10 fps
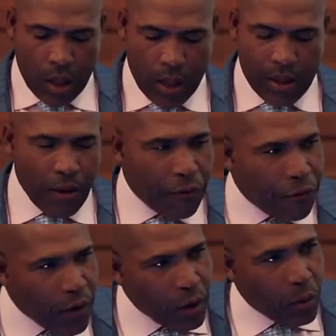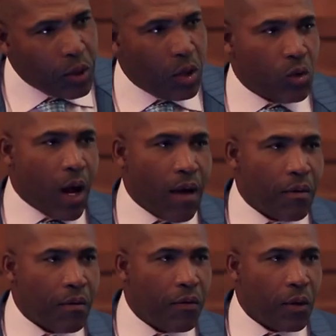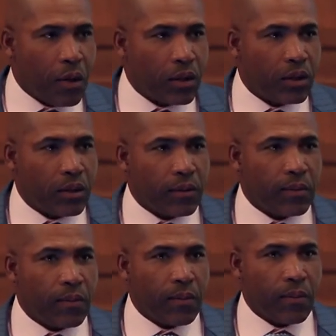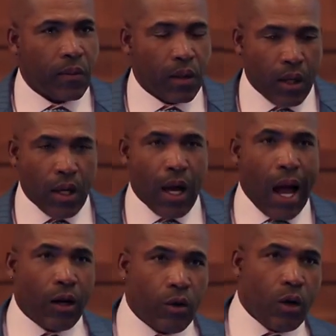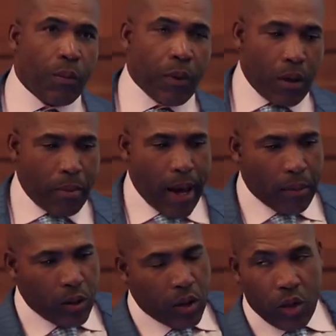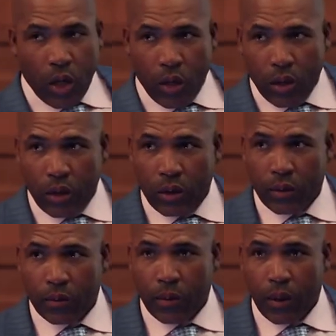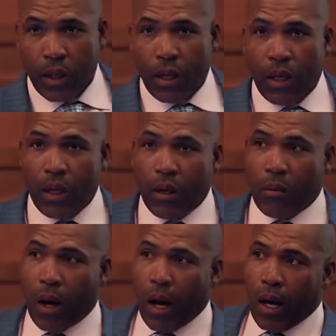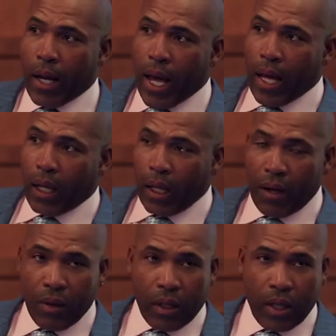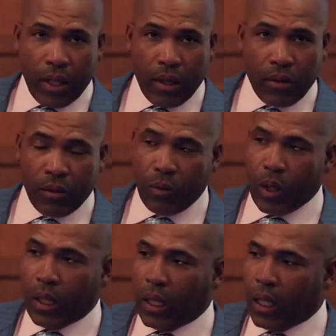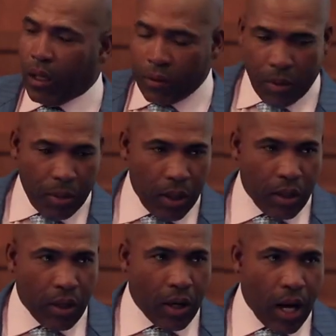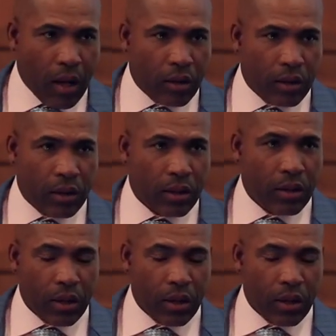is that fear was the driving force. I grew up in a Baptist church. My aunt had eleven kids, and we loved to be at her house.